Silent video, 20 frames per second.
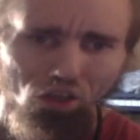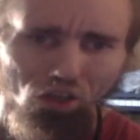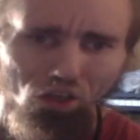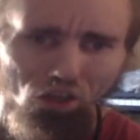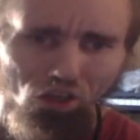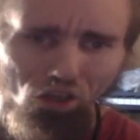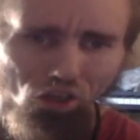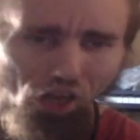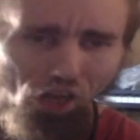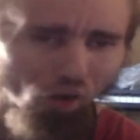
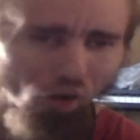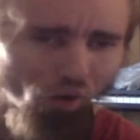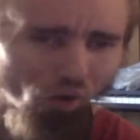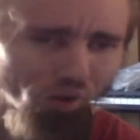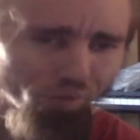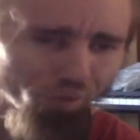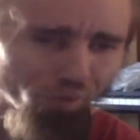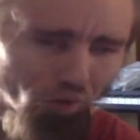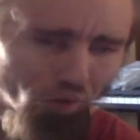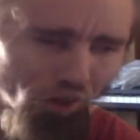Not
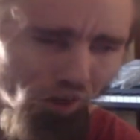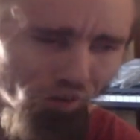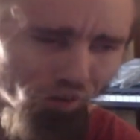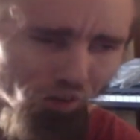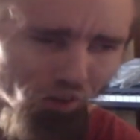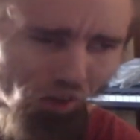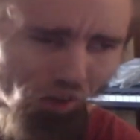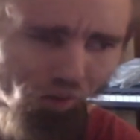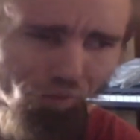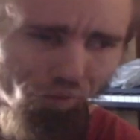only for
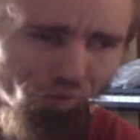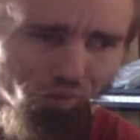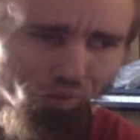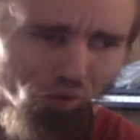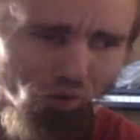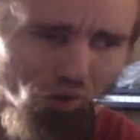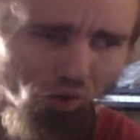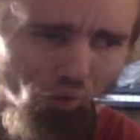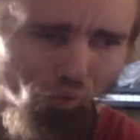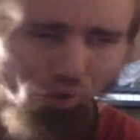myself
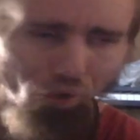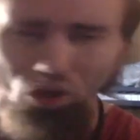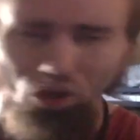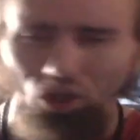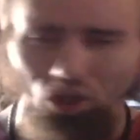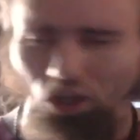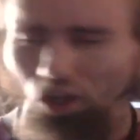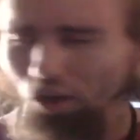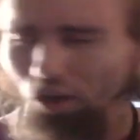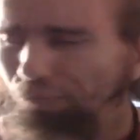will
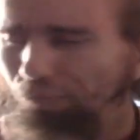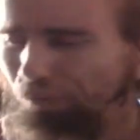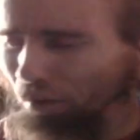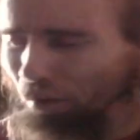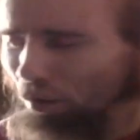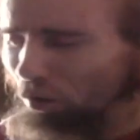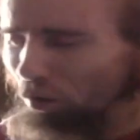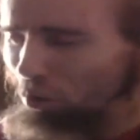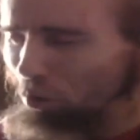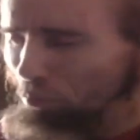it help,
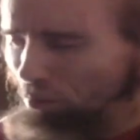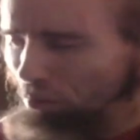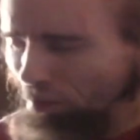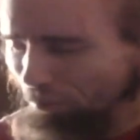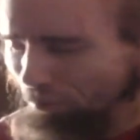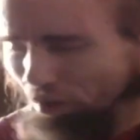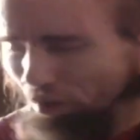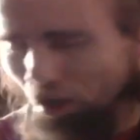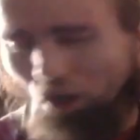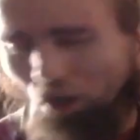
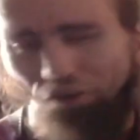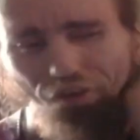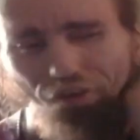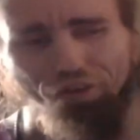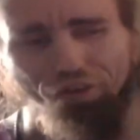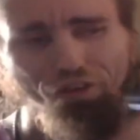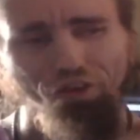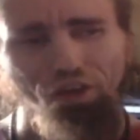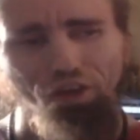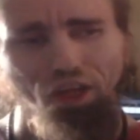but for
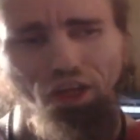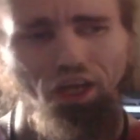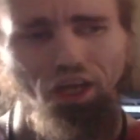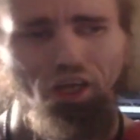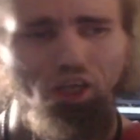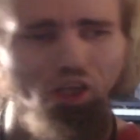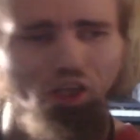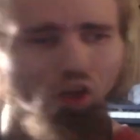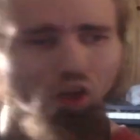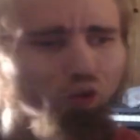others
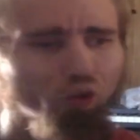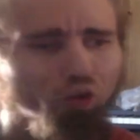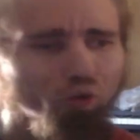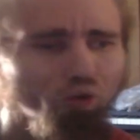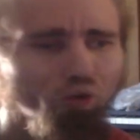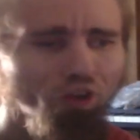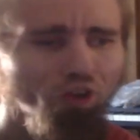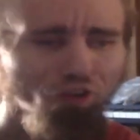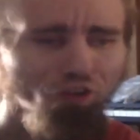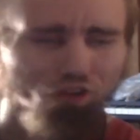that go
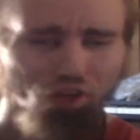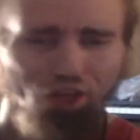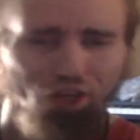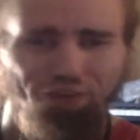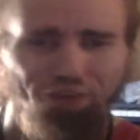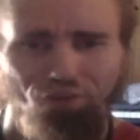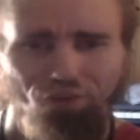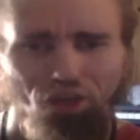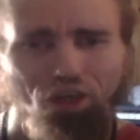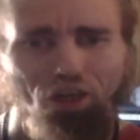through the
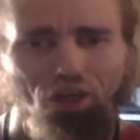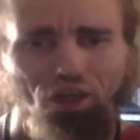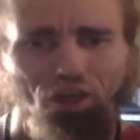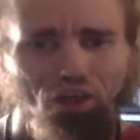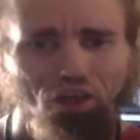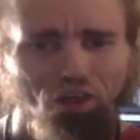same thing.